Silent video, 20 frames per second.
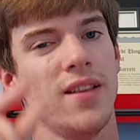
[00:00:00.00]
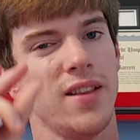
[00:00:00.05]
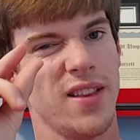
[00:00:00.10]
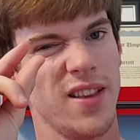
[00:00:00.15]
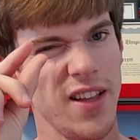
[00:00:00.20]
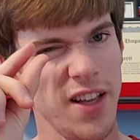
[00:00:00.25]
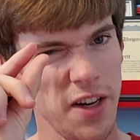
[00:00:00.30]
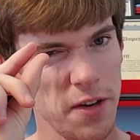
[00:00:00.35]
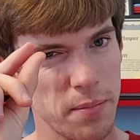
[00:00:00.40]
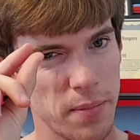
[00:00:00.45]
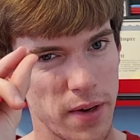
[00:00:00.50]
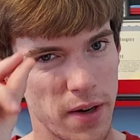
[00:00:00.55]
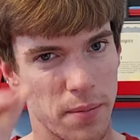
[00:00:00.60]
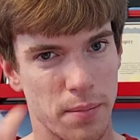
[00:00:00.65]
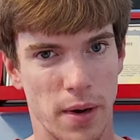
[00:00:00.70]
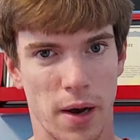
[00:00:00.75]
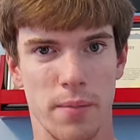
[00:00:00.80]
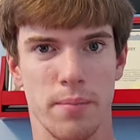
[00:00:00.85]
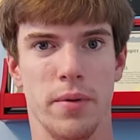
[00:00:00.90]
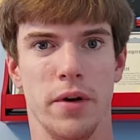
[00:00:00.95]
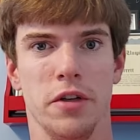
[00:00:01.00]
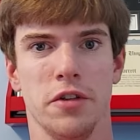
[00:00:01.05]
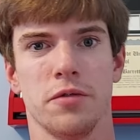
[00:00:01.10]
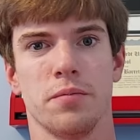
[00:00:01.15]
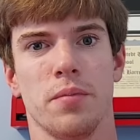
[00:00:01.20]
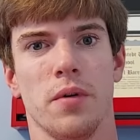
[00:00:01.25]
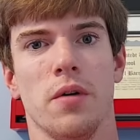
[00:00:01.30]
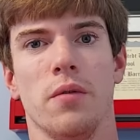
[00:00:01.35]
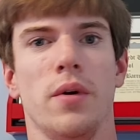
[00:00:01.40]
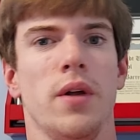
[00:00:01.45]
A little bit about
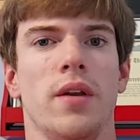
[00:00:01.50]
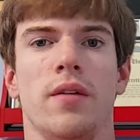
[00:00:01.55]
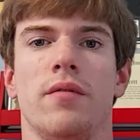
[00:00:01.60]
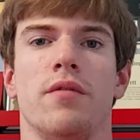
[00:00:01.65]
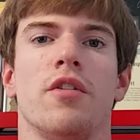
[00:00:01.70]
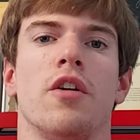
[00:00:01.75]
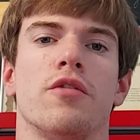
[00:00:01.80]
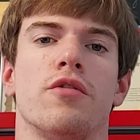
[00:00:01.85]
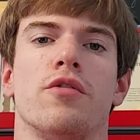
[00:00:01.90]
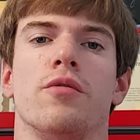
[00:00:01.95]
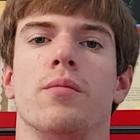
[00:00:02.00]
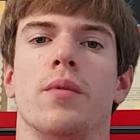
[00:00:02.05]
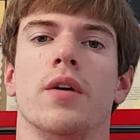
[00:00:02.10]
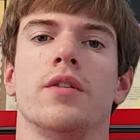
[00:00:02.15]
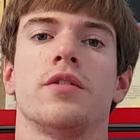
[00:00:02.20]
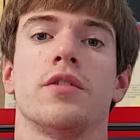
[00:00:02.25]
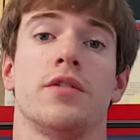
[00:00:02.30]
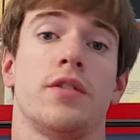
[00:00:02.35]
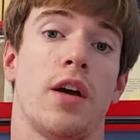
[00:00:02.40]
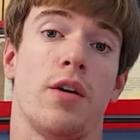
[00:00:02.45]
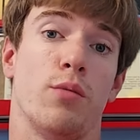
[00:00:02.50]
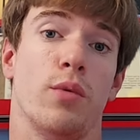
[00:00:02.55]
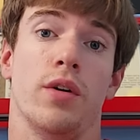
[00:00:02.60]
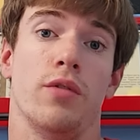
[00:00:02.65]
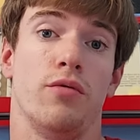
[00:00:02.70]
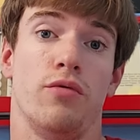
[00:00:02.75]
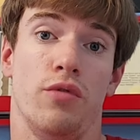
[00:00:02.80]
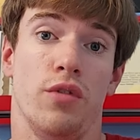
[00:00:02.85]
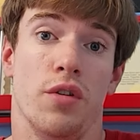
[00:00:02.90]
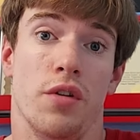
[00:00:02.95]
baseball. We didn't talk too much because that
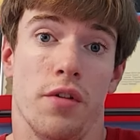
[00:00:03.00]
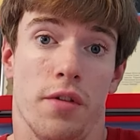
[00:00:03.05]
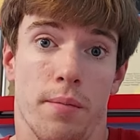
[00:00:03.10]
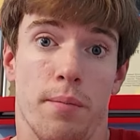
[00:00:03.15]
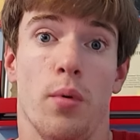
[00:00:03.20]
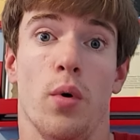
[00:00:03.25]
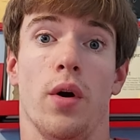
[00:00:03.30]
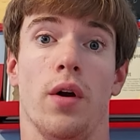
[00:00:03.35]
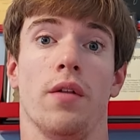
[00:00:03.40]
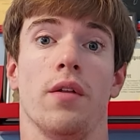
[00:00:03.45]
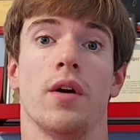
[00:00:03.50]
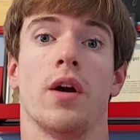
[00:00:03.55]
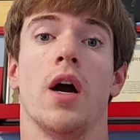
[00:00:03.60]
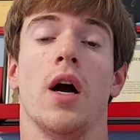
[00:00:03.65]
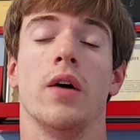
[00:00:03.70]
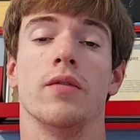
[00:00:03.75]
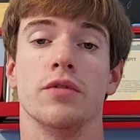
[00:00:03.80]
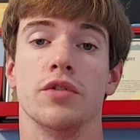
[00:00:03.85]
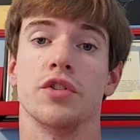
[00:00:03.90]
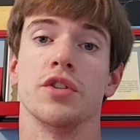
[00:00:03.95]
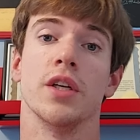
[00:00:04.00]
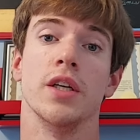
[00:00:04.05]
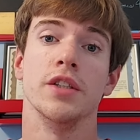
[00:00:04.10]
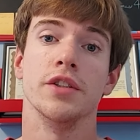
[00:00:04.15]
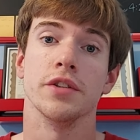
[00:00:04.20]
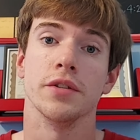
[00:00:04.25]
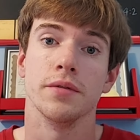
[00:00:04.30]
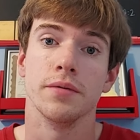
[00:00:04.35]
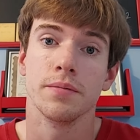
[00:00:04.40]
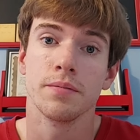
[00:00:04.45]
wasn't really the point of the
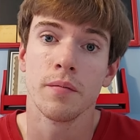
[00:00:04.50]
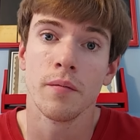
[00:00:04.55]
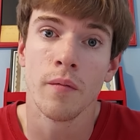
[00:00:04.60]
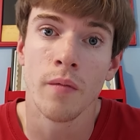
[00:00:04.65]
conversation.